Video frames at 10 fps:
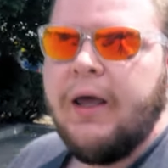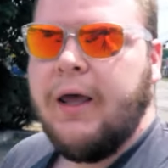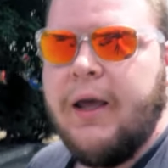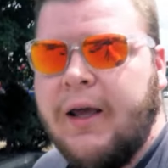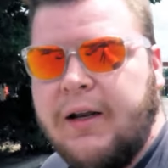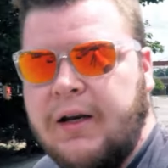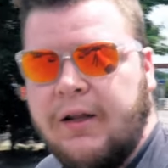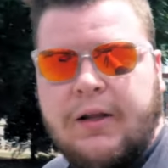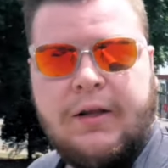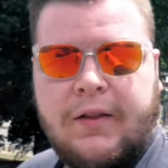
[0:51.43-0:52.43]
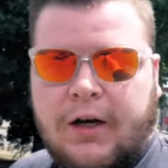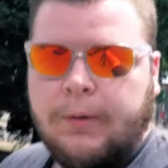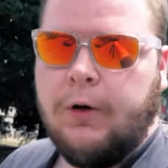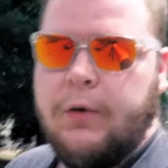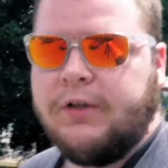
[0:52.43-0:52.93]
And then
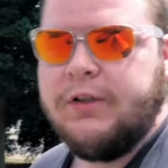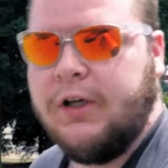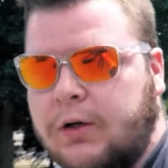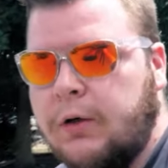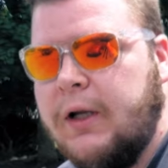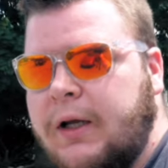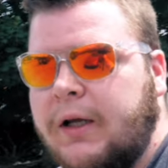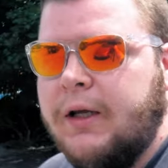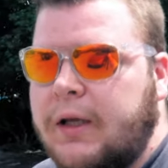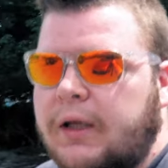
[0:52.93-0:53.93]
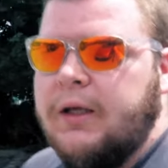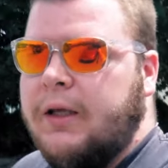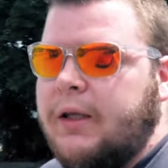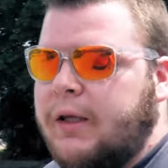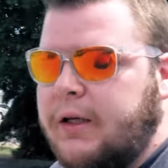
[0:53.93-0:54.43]
I'm going to go
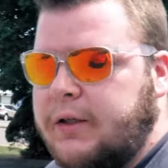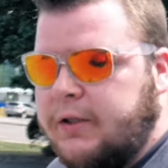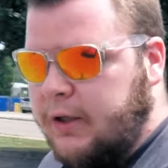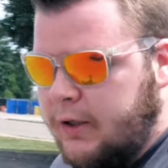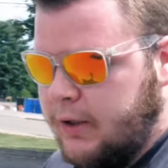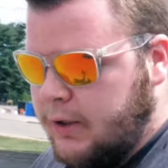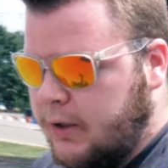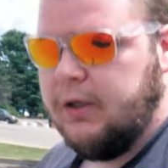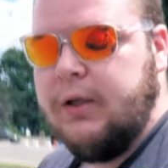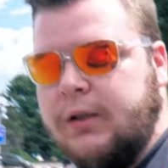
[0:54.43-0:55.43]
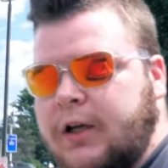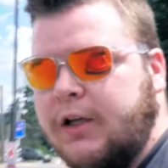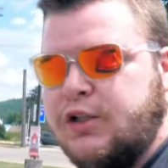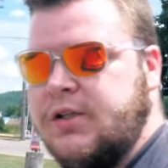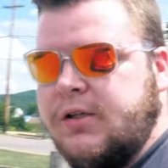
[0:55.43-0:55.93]
eat
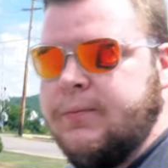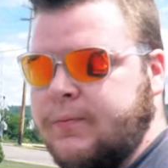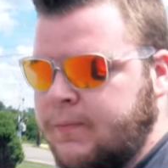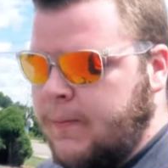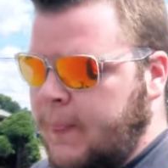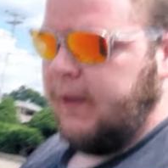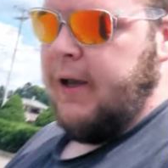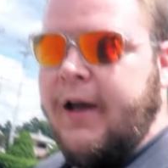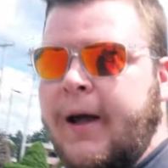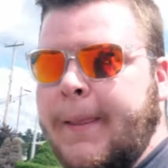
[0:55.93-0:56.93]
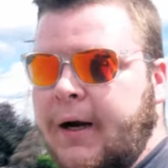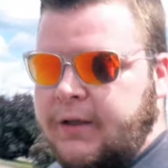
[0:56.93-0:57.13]
lunch and then